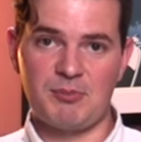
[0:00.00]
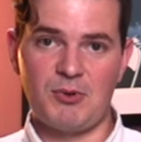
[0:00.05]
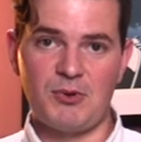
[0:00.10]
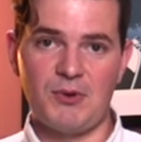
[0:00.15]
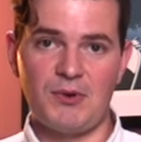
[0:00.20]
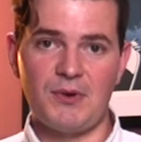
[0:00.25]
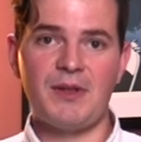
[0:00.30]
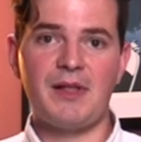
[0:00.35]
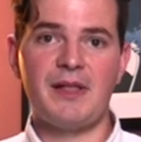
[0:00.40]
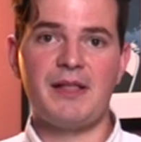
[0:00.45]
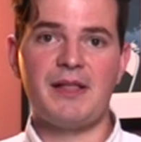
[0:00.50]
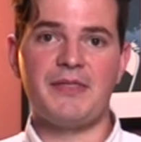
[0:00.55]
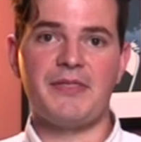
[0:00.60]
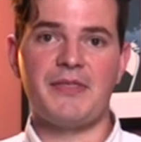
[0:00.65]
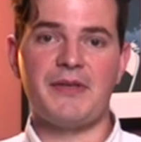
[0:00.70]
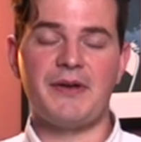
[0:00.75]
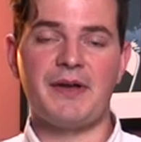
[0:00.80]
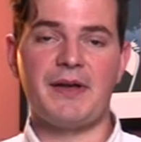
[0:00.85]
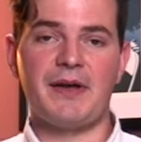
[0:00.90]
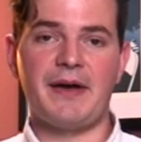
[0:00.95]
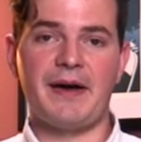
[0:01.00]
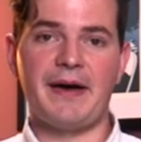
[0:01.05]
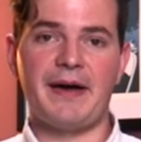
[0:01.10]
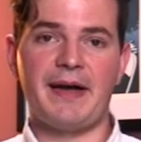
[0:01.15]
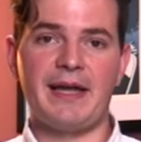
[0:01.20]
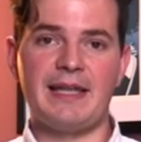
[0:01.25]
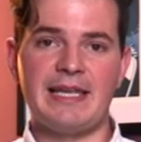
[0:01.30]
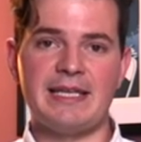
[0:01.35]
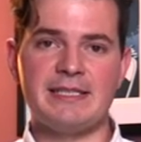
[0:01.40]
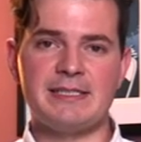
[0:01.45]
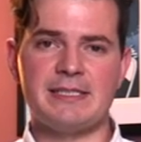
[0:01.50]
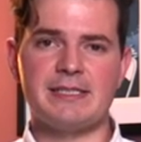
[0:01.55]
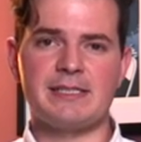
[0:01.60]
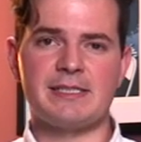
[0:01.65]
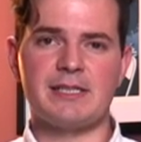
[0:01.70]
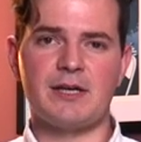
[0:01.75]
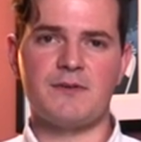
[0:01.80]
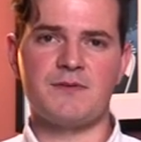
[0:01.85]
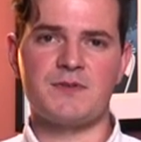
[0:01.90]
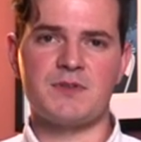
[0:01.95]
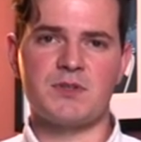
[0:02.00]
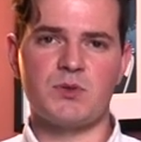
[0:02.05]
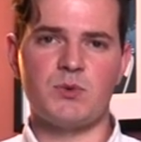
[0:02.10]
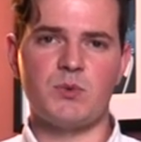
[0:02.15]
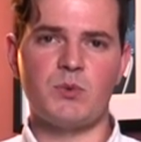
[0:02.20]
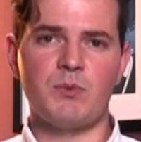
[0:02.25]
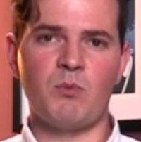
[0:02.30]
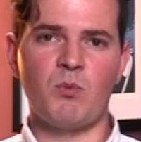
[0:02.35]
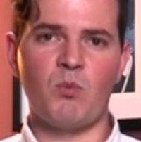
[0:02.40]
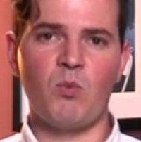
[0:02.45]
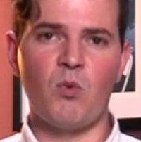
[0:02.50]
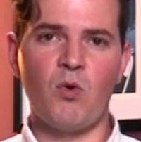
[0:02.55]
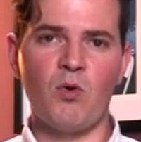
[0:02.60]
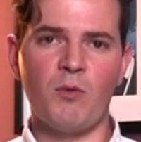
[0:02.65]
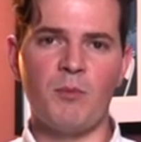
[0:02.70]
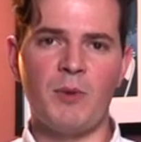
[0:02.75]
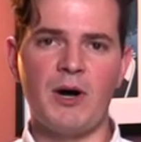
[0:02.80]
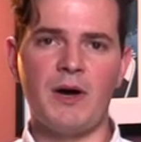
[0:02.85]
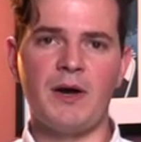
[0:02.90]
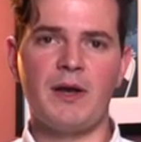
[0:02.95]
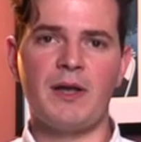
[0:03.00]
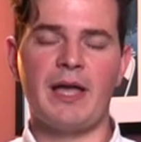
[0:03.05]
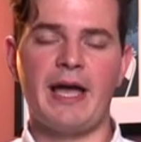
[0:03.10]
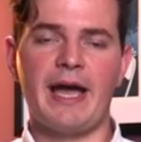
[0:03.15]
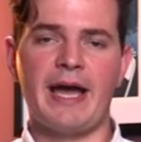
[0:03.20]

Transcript: bore that lends itself to warmer